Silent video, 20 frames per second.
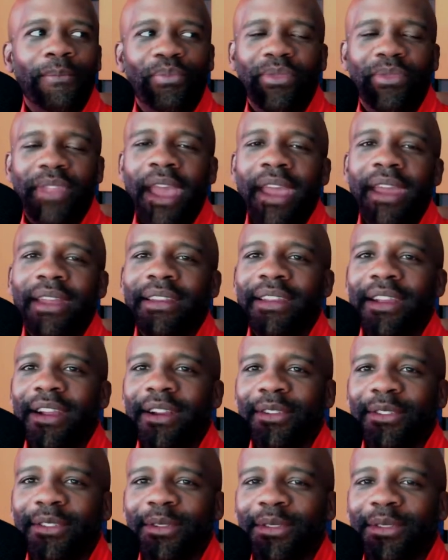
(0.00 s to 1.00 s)
10
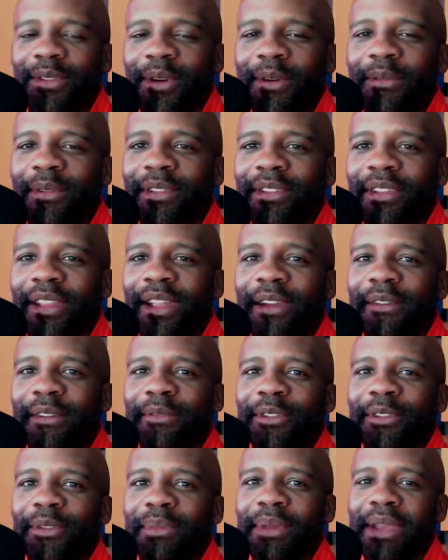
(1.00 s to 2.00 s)
years or so of his life
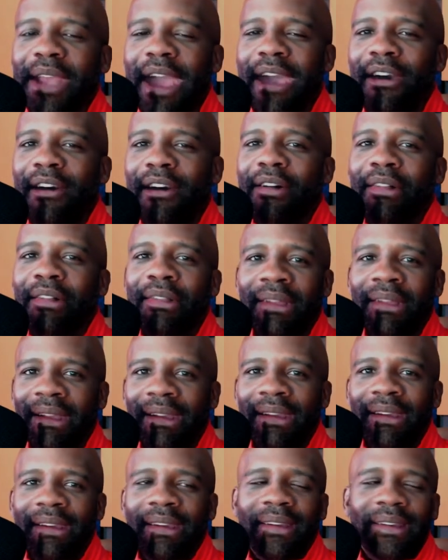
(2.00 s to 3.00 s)
just be hell.
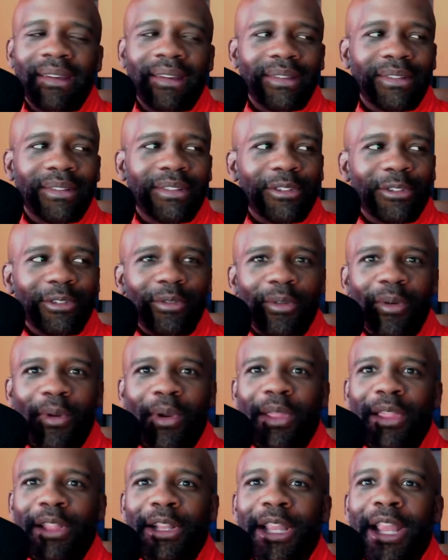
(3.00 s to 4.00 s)

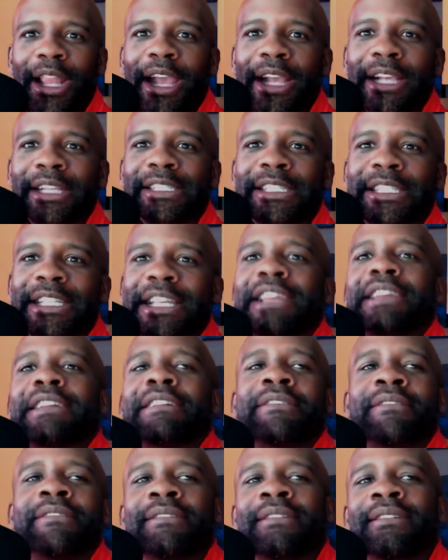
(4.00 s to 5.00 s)
Destroy the
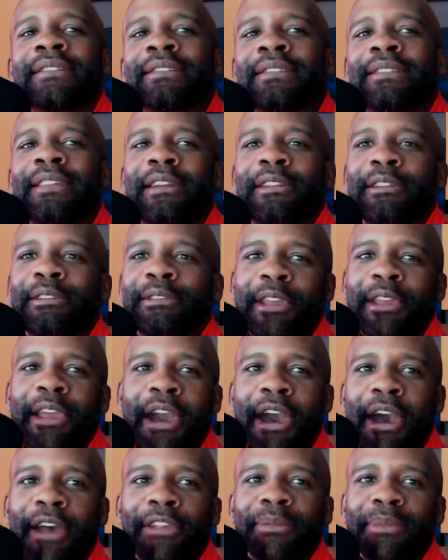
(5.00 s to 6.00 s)
legacy that is
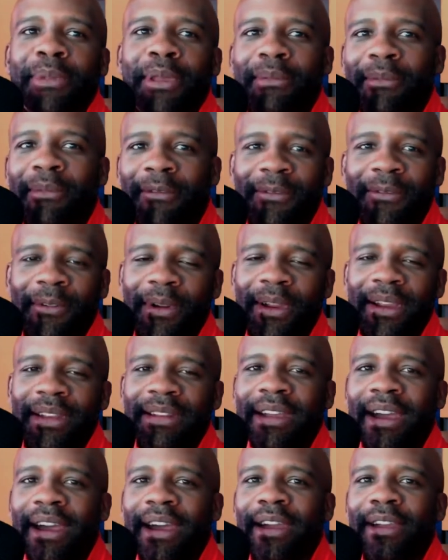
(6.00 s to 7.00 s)
Cosby before he
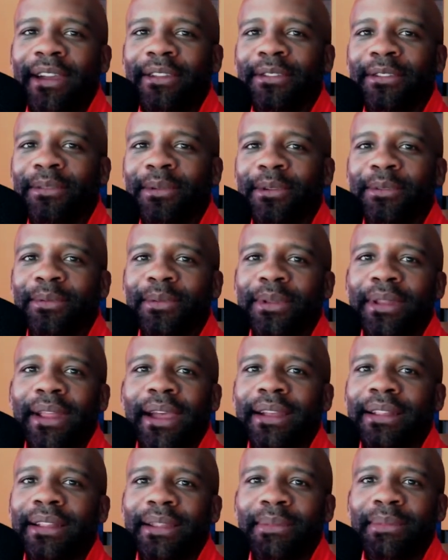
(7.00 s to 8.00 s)
dies, which will
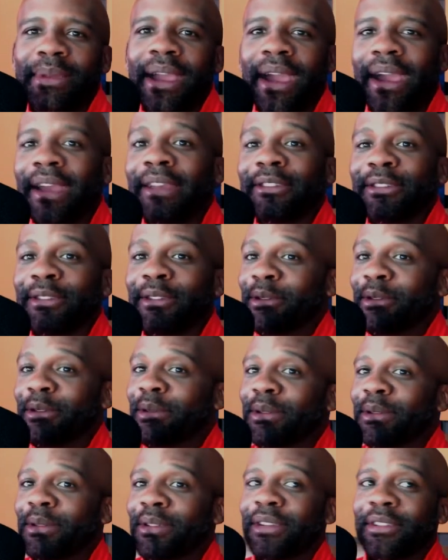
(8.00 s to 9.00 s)
likely be hastened due
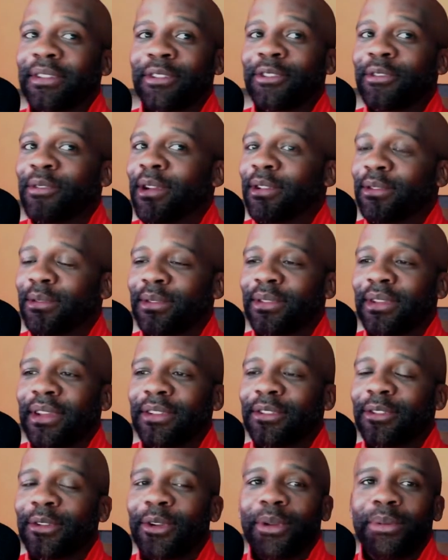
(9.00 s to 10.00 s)
to such a stressful set
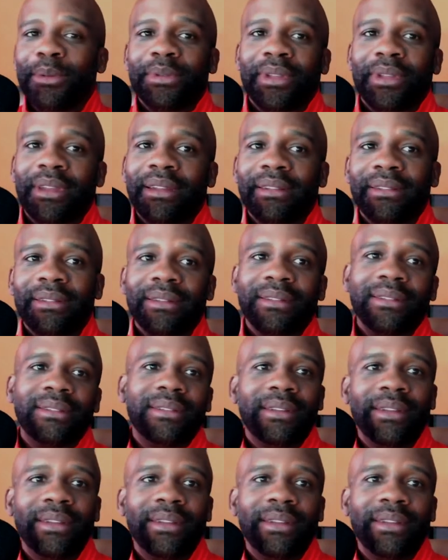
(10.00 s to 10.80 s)
of circumstances.